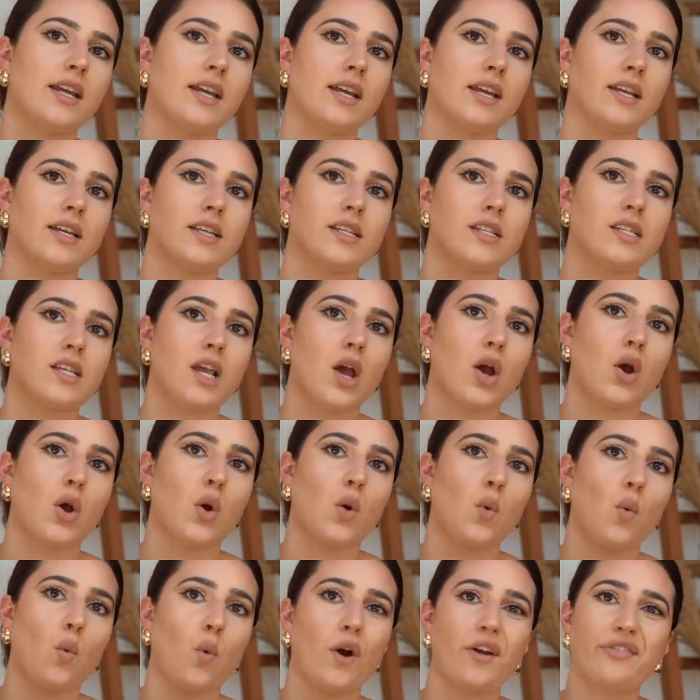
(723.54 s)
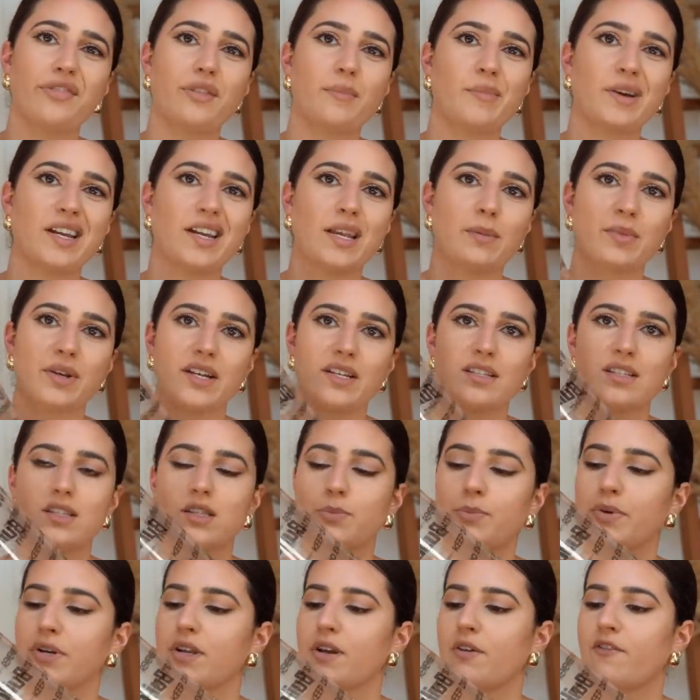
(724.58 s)
is worth the money because it's
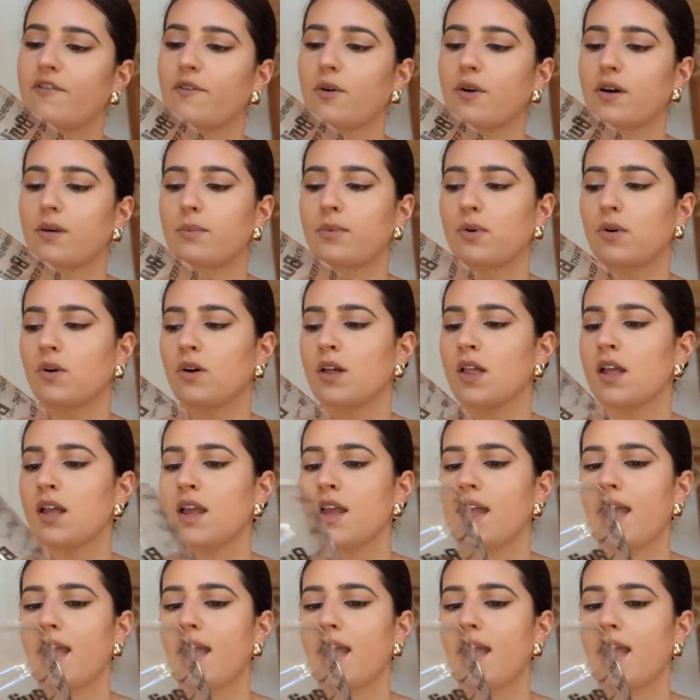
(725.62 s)
pretty affordable